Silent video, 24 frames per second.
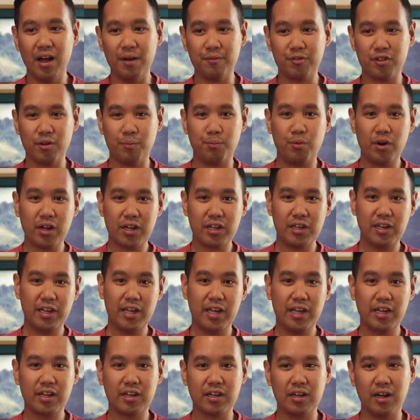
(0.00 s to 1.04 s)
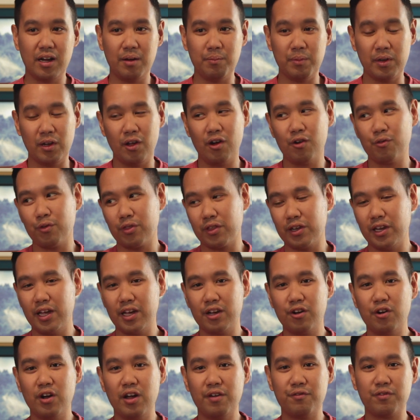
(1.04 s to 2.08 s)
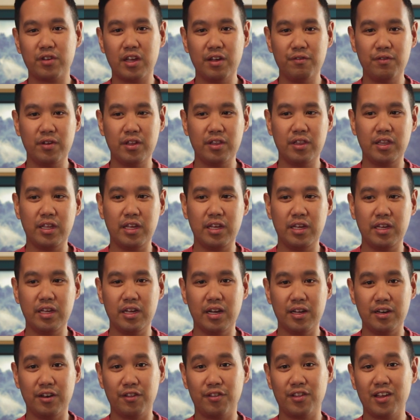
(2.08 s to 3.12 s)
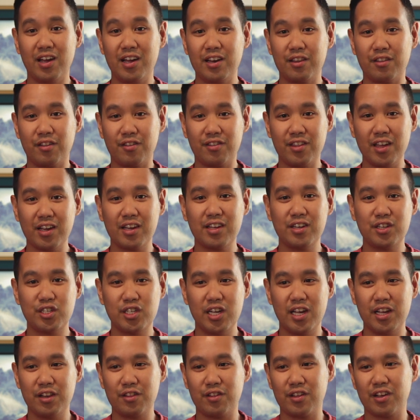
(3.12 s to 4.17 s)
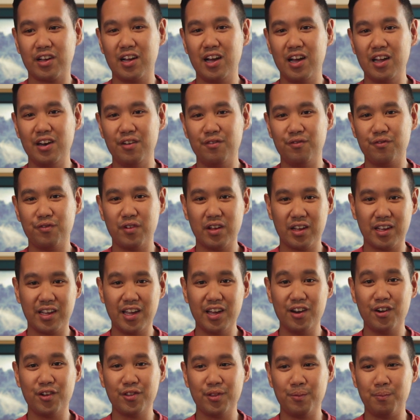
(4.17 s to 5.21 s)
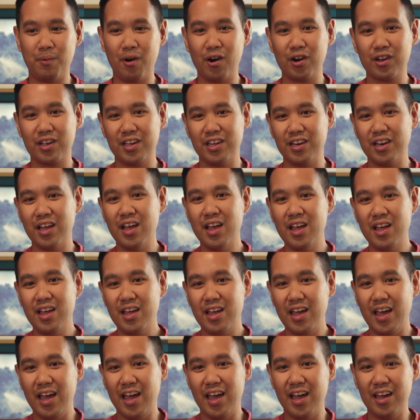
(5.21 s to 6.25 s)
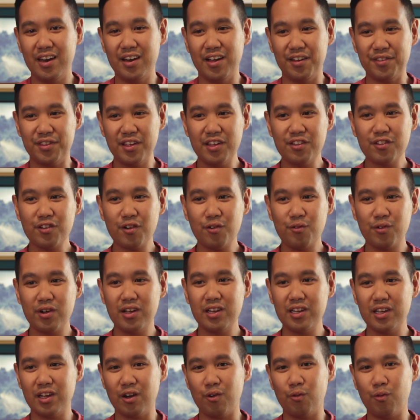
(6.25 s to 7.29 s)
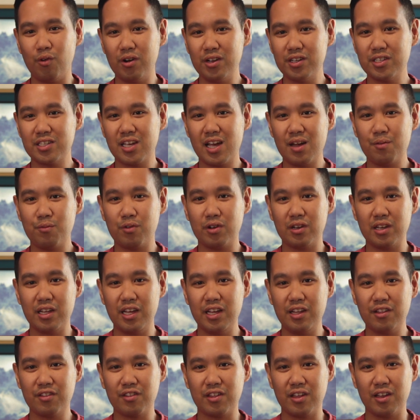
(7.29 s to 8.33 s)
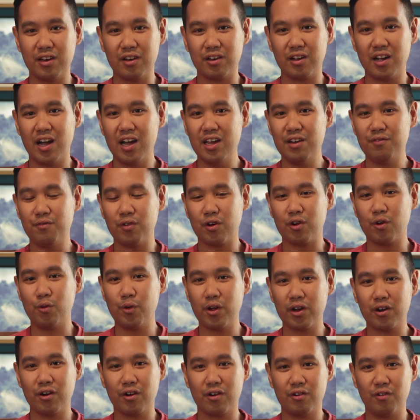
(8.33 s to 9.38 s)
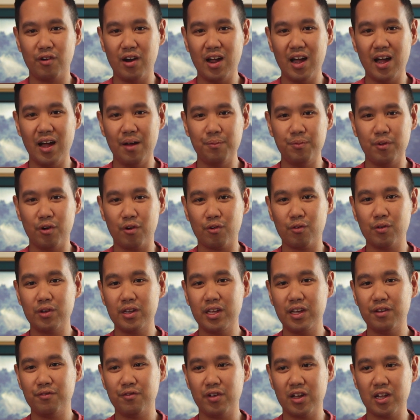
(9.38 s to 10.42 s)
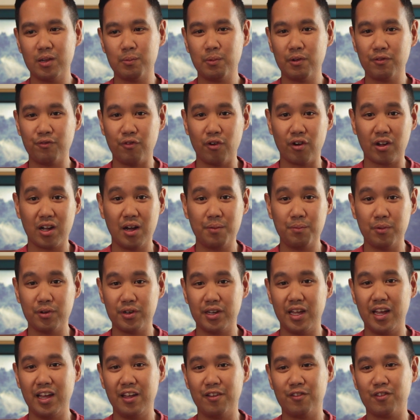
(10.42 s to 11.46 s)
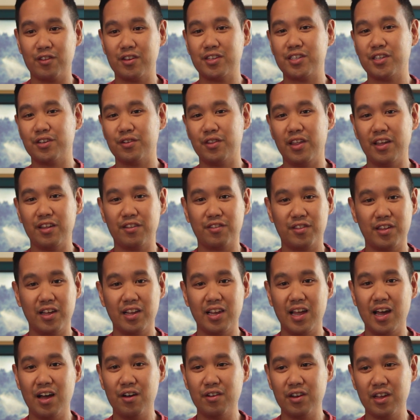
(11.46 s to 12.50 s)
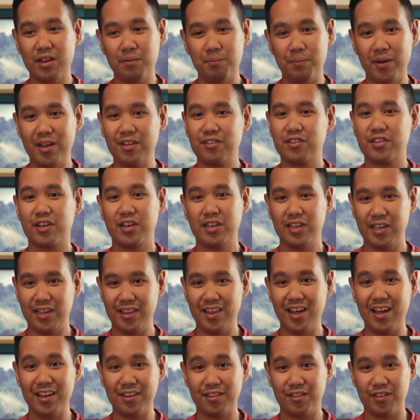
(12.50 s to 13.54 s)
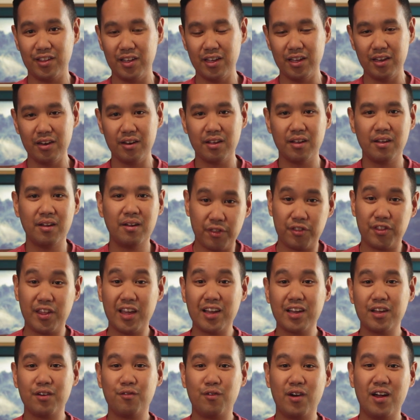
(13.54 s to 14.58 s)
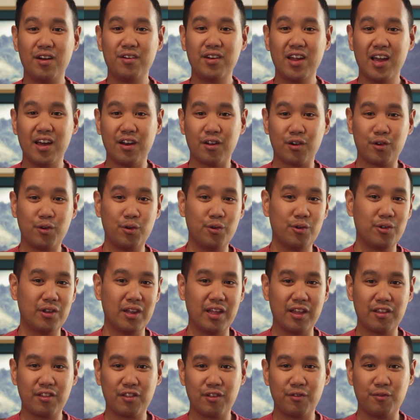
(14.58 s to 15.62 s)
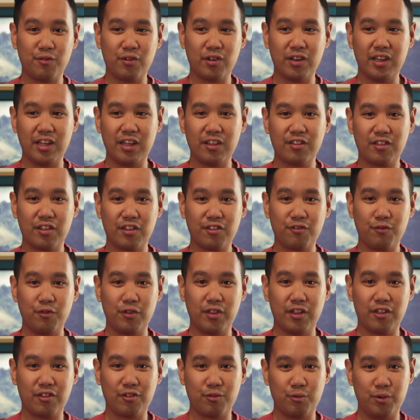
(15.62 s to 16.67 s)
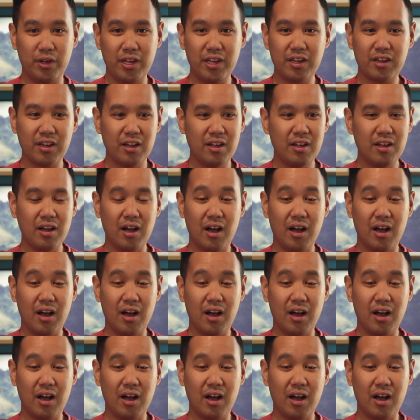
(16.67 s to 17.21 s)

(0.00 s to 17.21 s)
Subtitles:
So Bricklink, along with LEGO, have given the designs a second chance to kind of get on the market, and these are really a one-time release and kind of a quicker grab. They're only available for a couple days until they sell out, and basically that's it. The second round had a cool list of releases for this week.